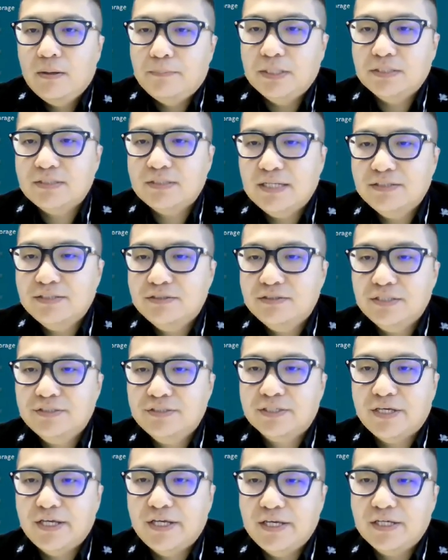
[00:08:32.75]
Besides
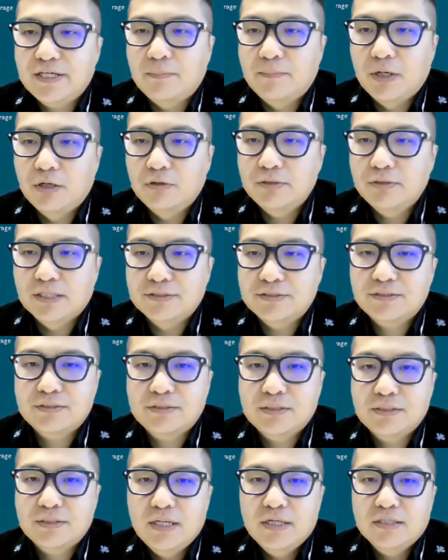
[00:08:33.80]
these key
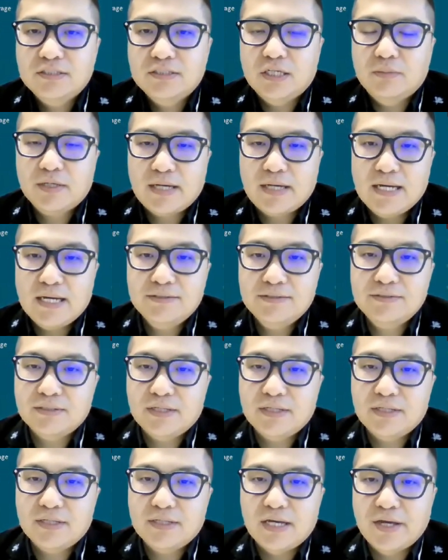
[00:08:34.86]
components, some
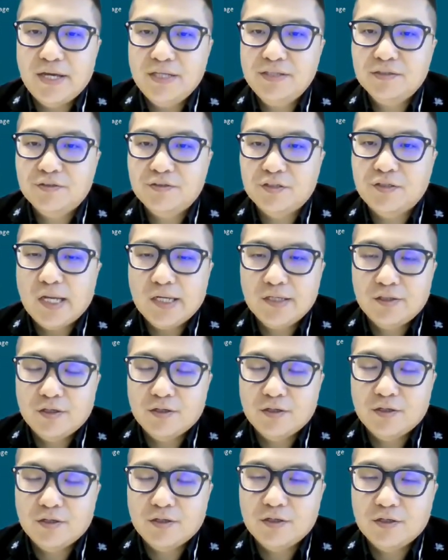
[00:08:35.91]
gas and heat
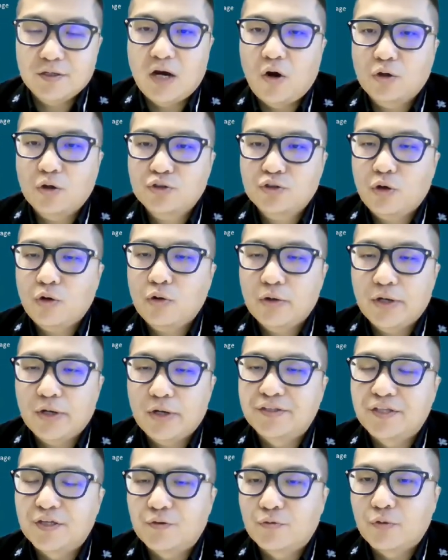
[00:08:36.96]
detectors are also
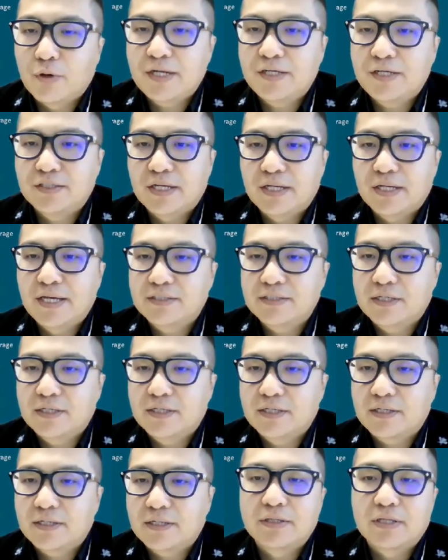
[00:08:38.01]
integrated in
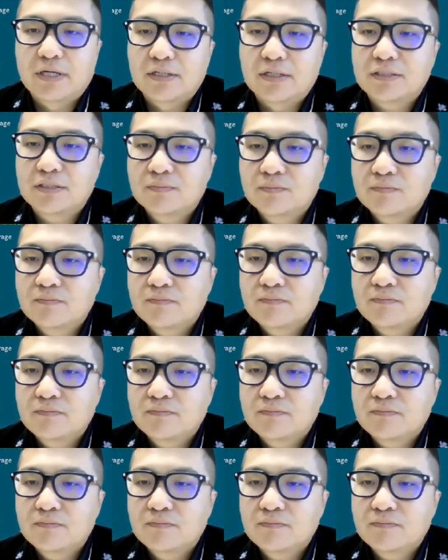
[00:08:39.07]
the cabinet.